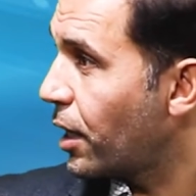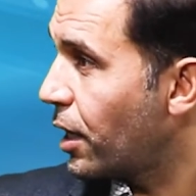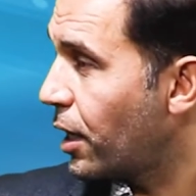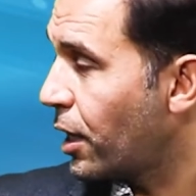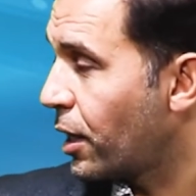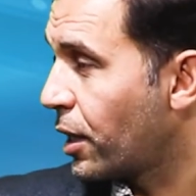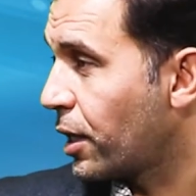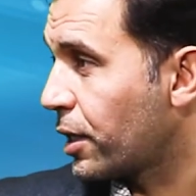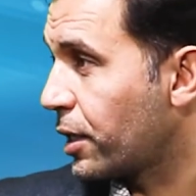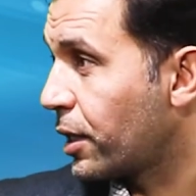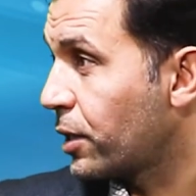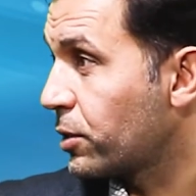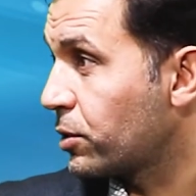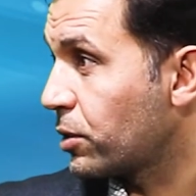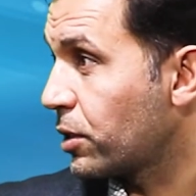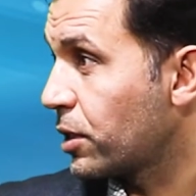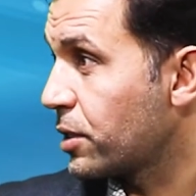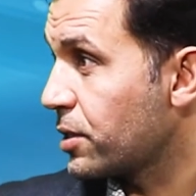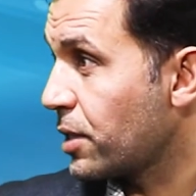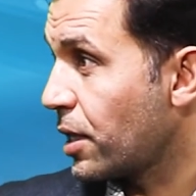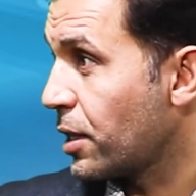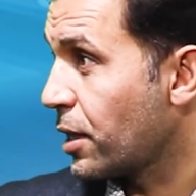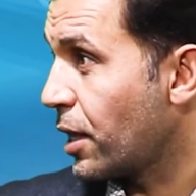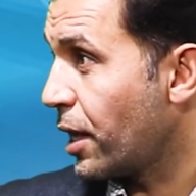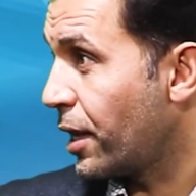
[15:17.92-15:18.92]
in the
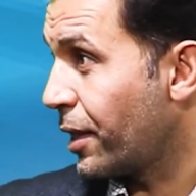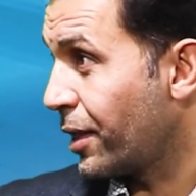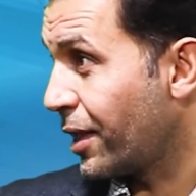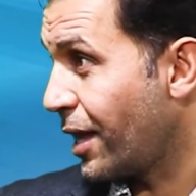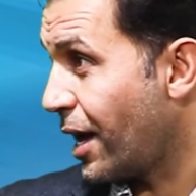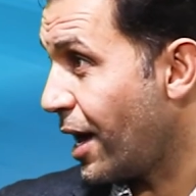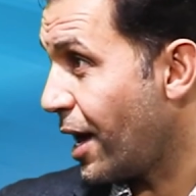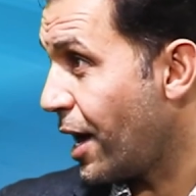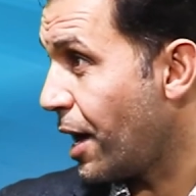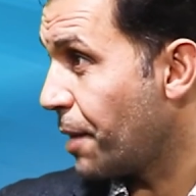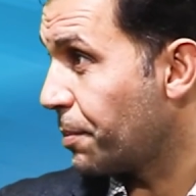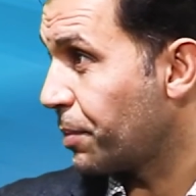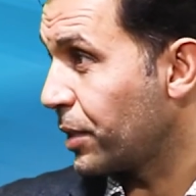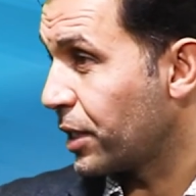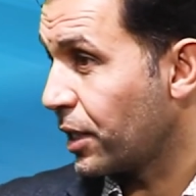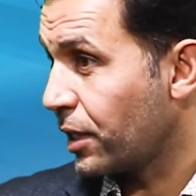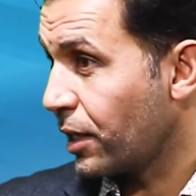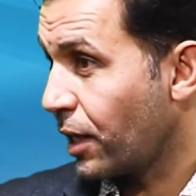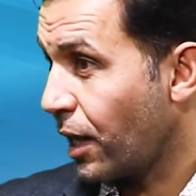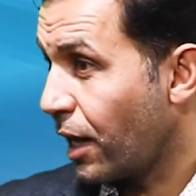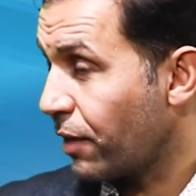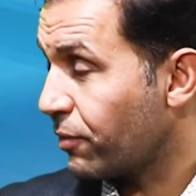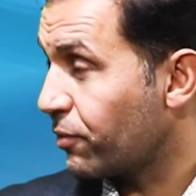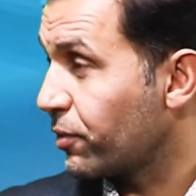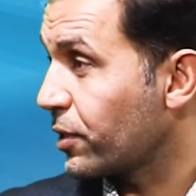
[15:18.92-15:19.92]
countries, and that happened
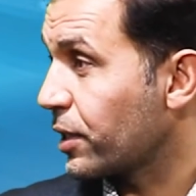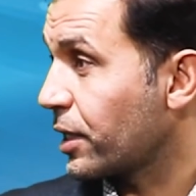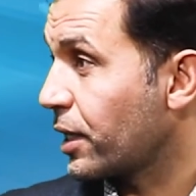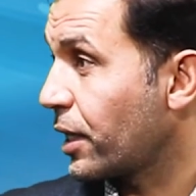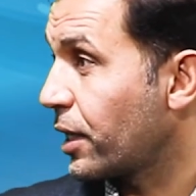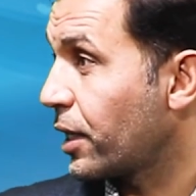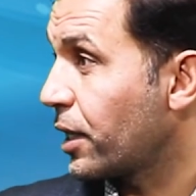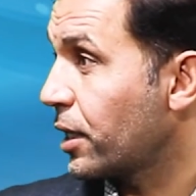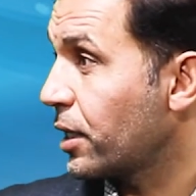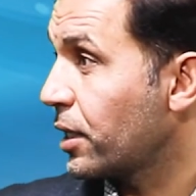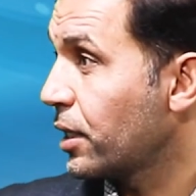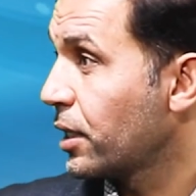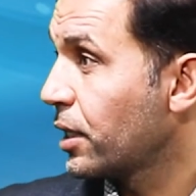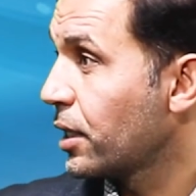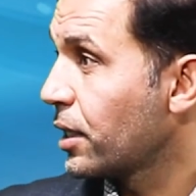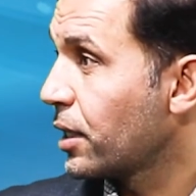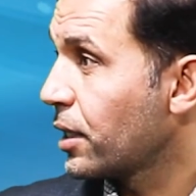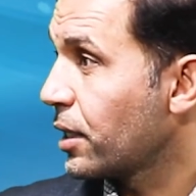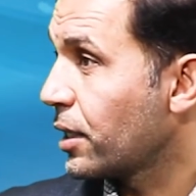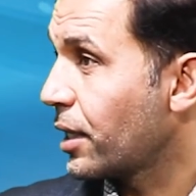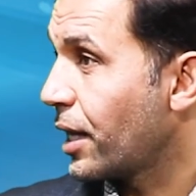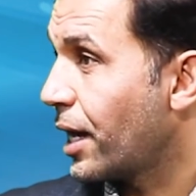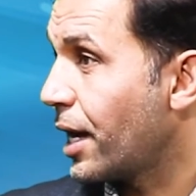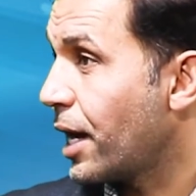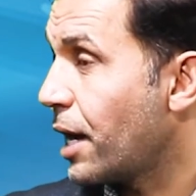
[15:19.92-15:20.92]
in Africa,
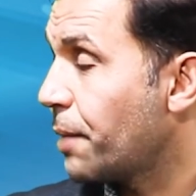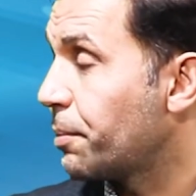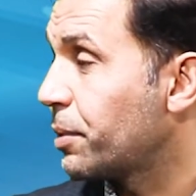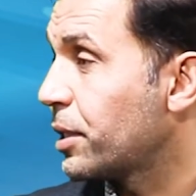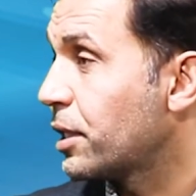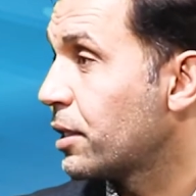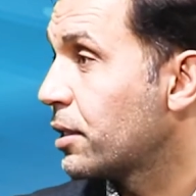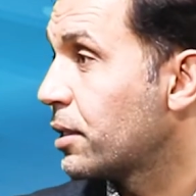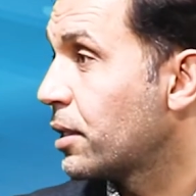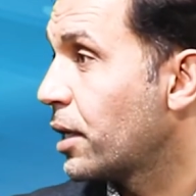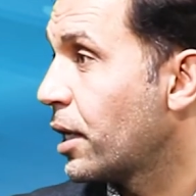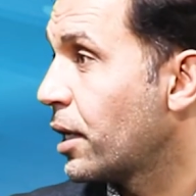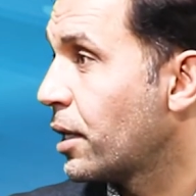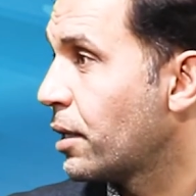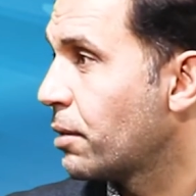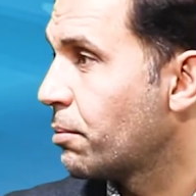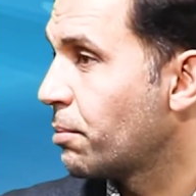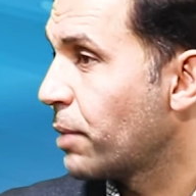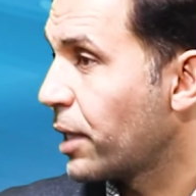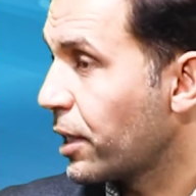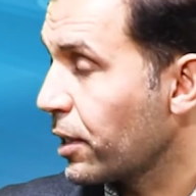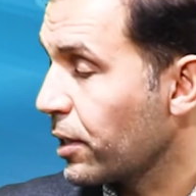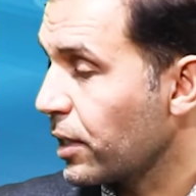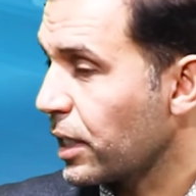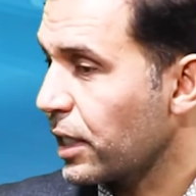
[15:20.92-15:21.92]
that happened in
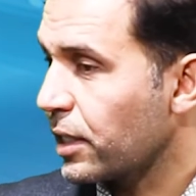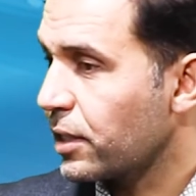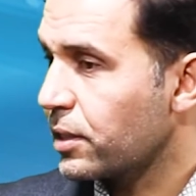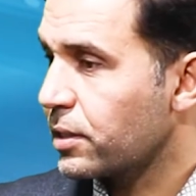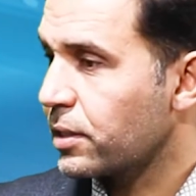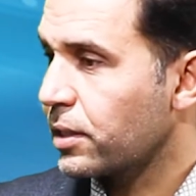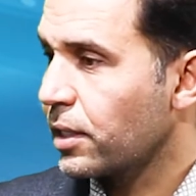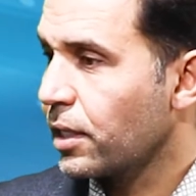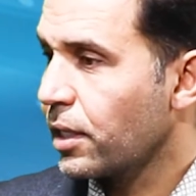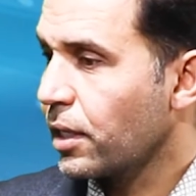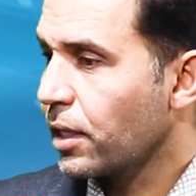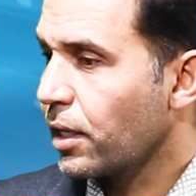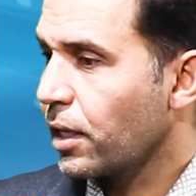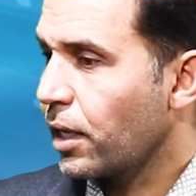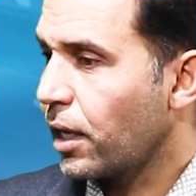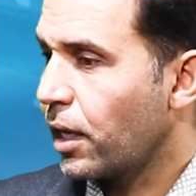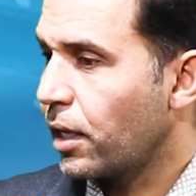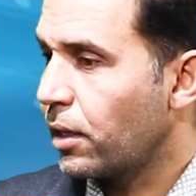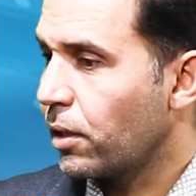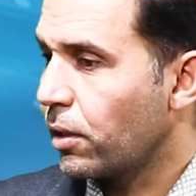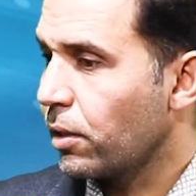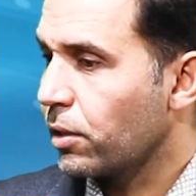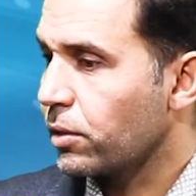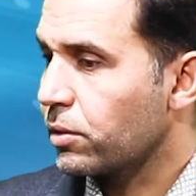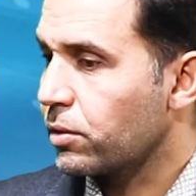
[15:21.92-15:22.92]
Middle East,
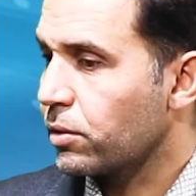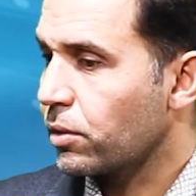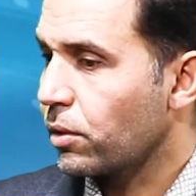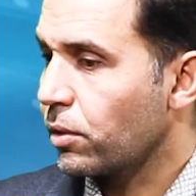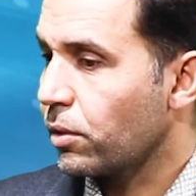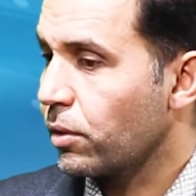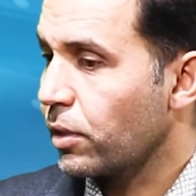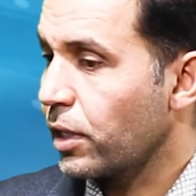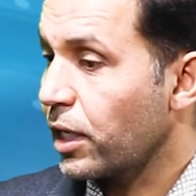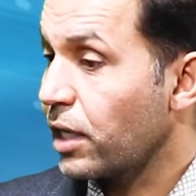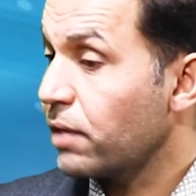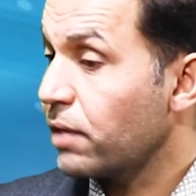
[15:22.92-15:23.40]
and also